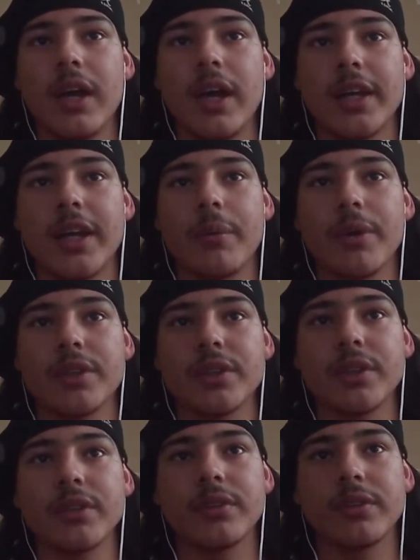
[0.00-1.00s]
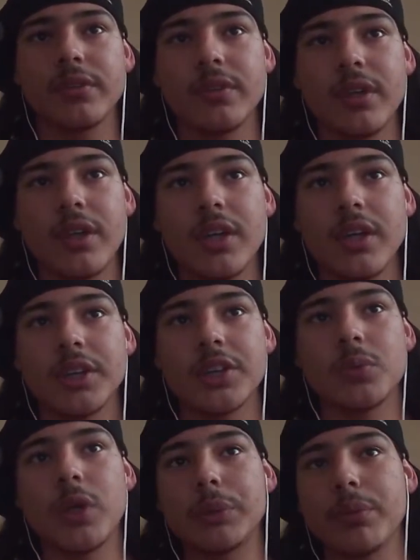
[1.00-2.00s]
I can't wait to
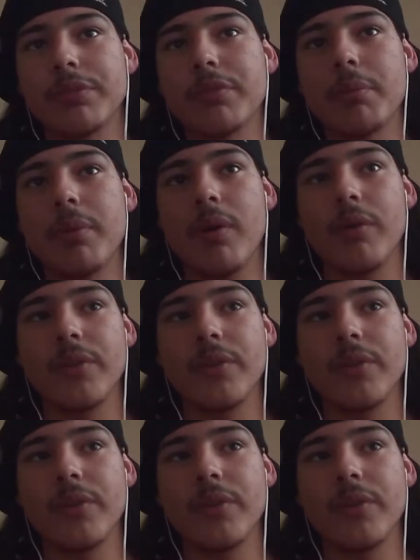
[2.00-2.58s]
just watch more football.